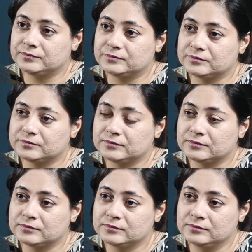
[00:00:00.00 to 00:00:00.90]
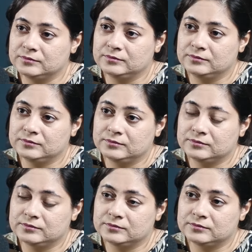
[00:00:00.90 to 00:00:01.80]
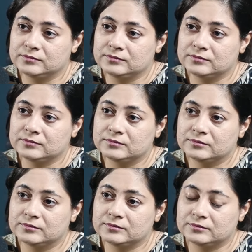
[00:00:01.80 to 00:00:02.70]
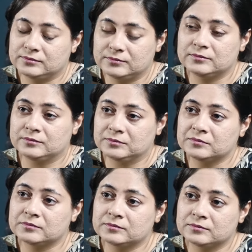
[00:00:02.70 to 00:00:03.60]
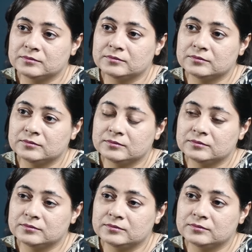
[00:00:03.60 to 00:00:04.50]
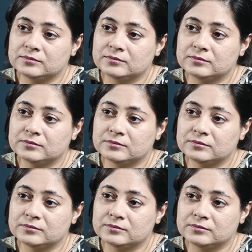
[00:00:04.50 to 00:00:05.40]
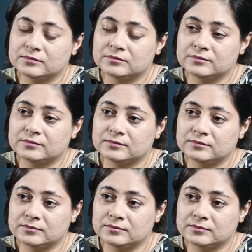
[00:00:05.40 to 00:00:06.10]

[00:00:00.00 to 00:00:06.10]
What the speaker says: [no speech]